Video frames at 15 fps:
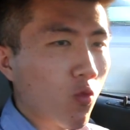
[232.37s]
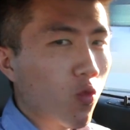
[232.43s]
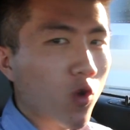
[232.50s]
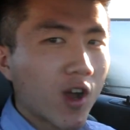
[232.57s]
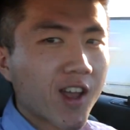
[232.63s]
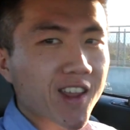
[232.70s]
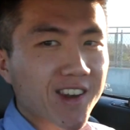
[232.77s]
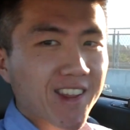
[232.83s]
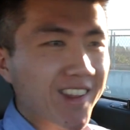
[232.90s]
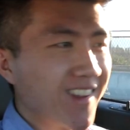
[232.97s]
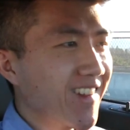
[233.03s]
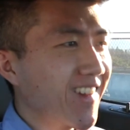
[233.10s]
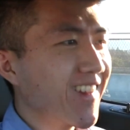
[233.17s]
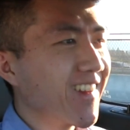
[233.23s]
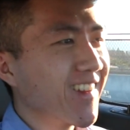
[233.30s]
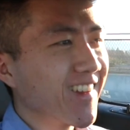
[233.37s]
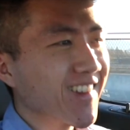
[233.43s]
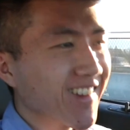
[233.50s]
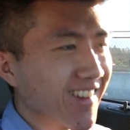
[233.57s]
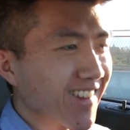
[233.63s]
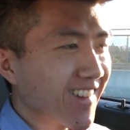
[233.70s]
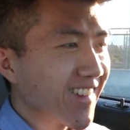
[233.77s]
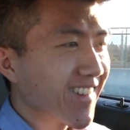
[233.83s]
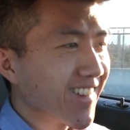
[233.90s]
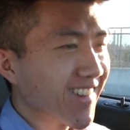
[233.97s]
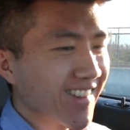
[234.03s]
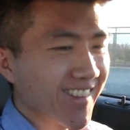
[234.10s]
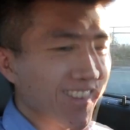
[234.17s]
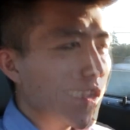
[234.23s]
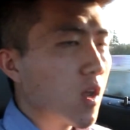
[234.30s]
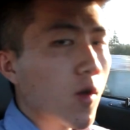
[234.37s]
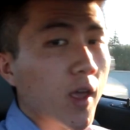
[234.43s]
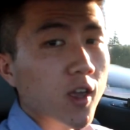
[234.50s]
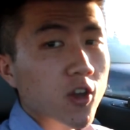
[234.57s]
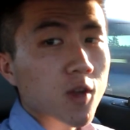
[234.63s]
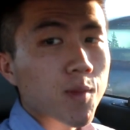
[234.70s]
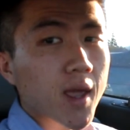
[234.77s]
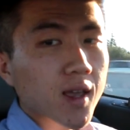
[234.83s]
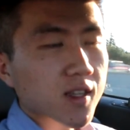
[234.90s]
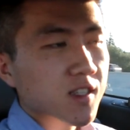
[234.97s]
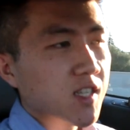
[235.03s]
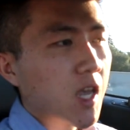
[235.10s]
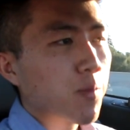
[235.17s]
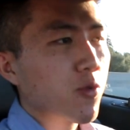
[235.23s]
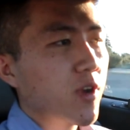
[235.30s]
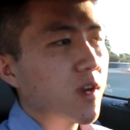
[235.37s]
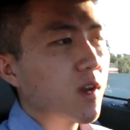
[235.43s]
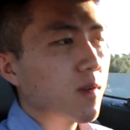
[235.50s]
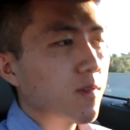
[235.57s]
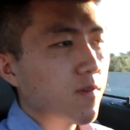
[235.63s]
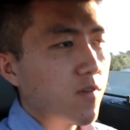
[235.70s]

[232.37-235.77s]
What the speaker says: What? You know, I could make a separate